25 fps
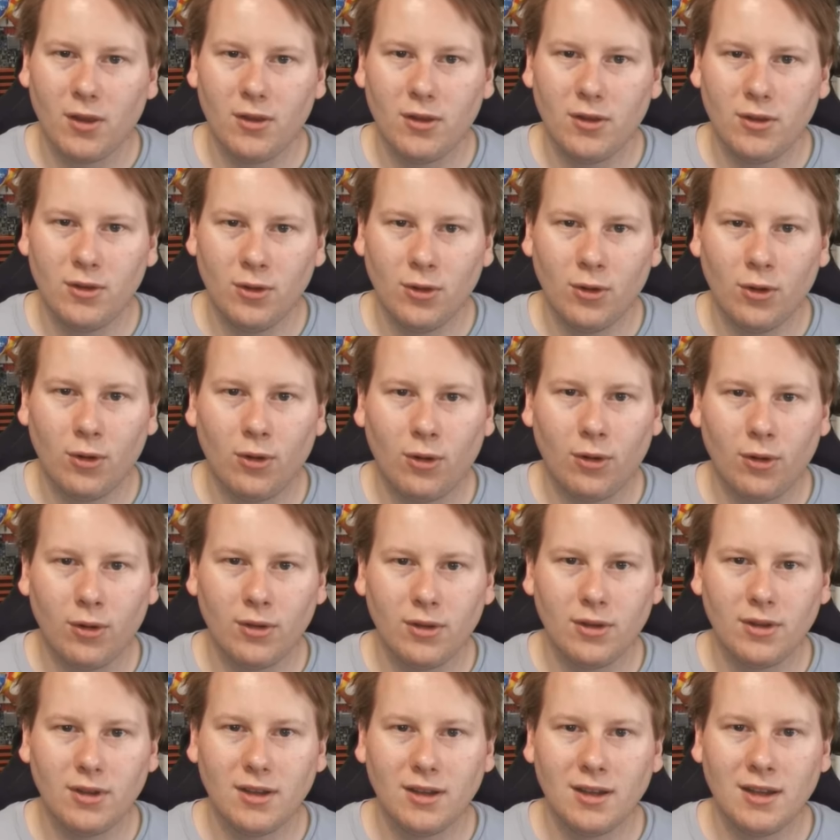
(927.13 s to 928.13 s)

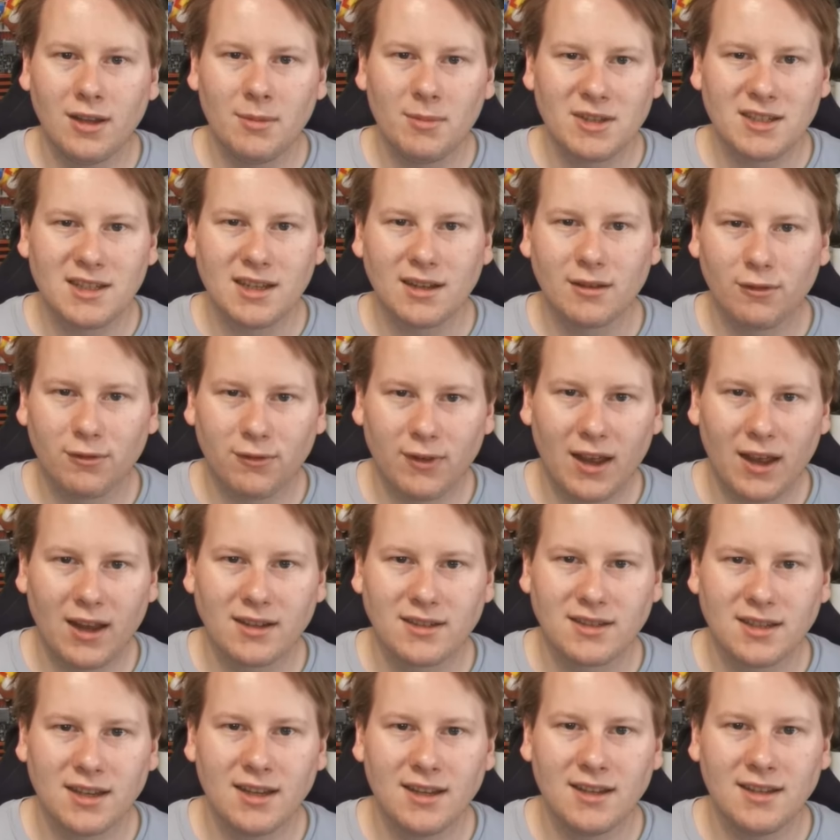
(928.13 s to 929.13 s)
your limiting
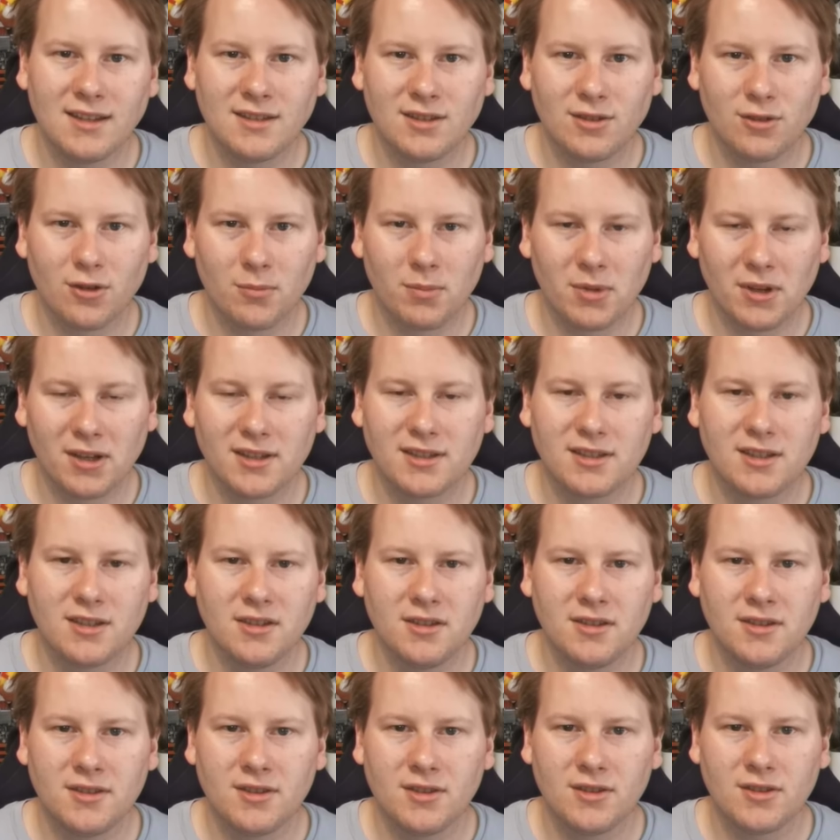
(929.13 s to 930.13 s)
factor is your
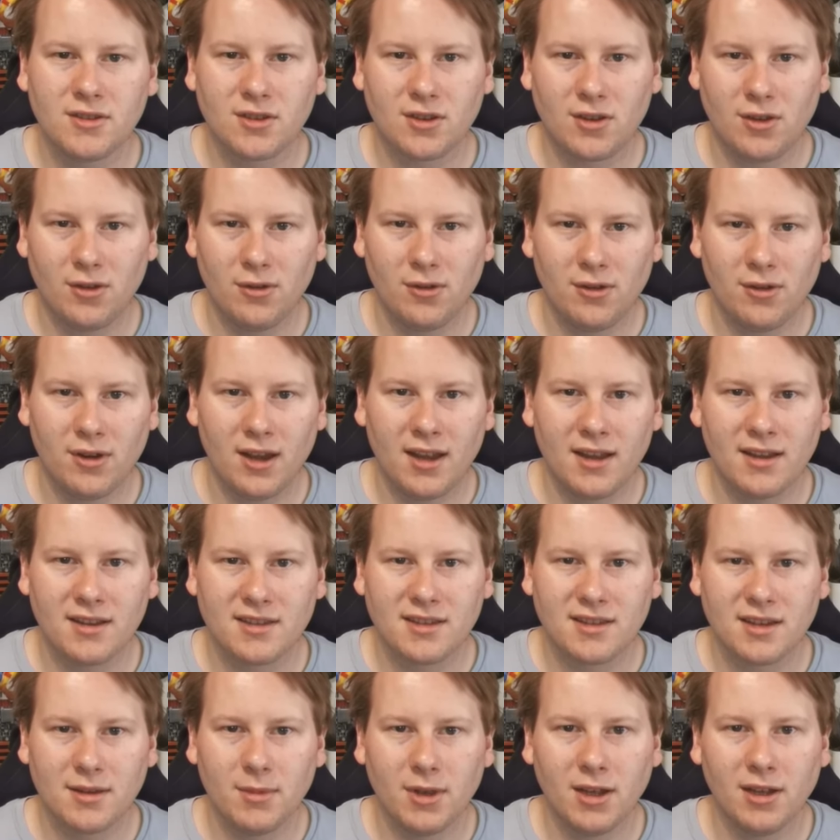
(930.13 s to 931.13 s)
ability to secure A
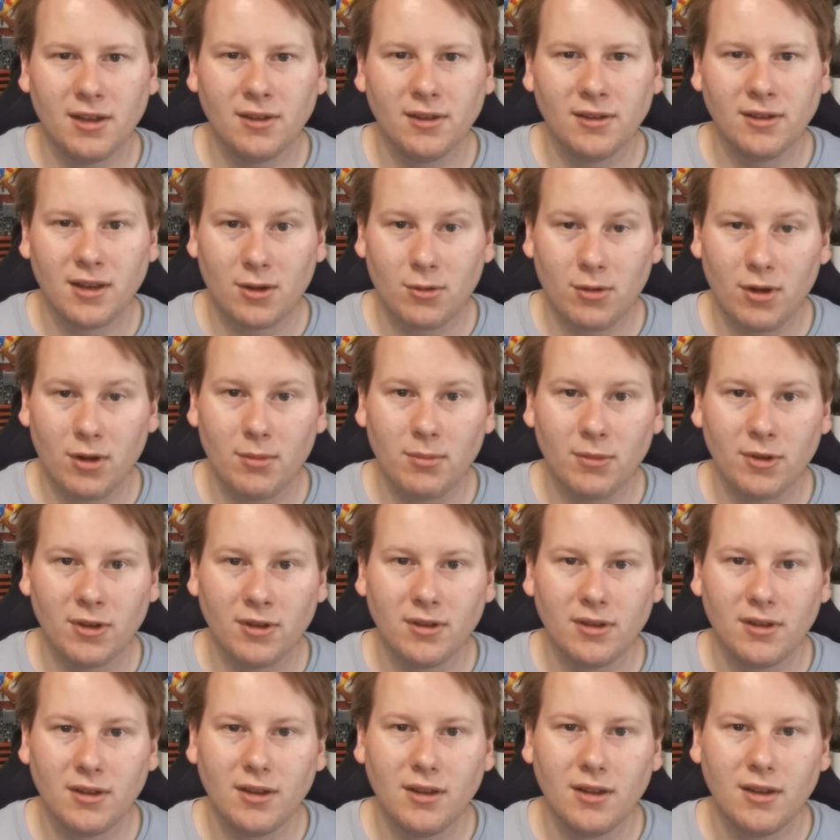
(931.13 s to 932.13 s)
S M L equipment
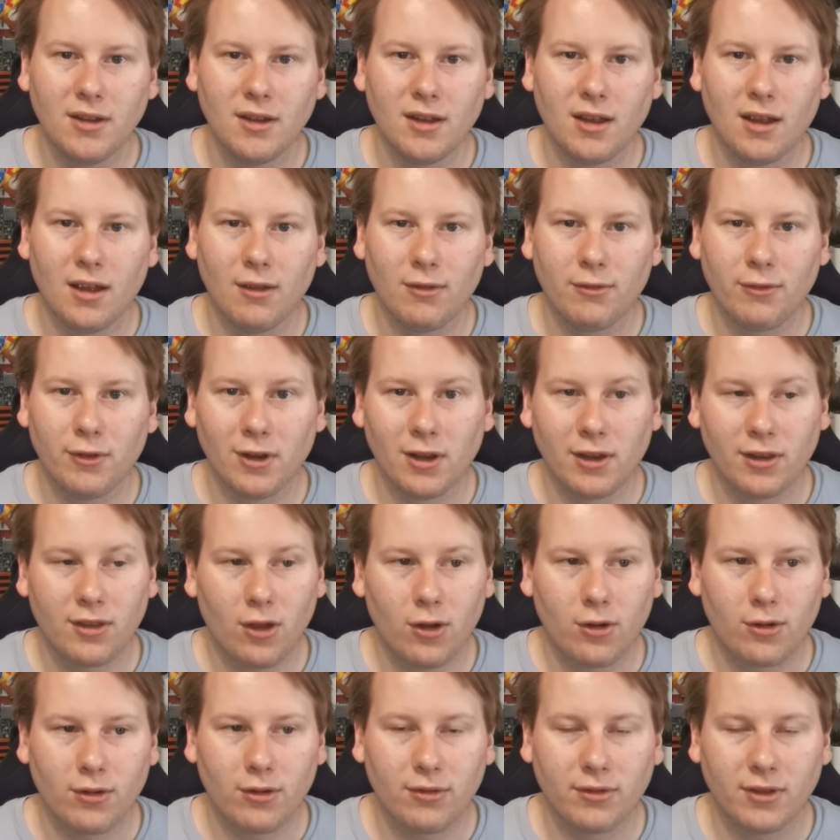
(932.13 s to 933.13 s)
uh, for
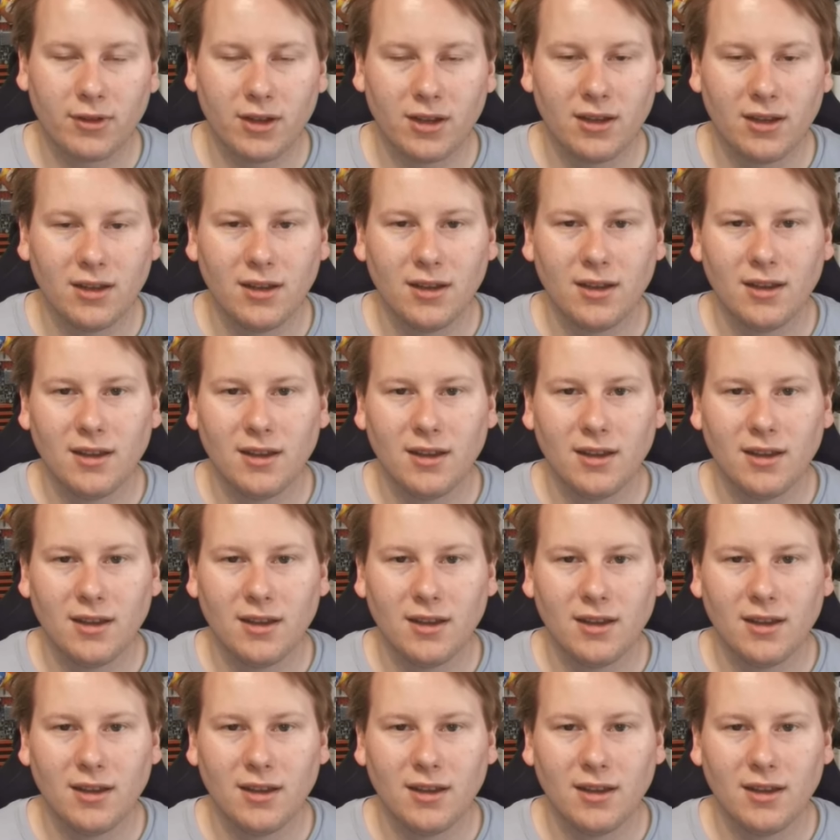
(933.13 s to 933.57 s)
lithography.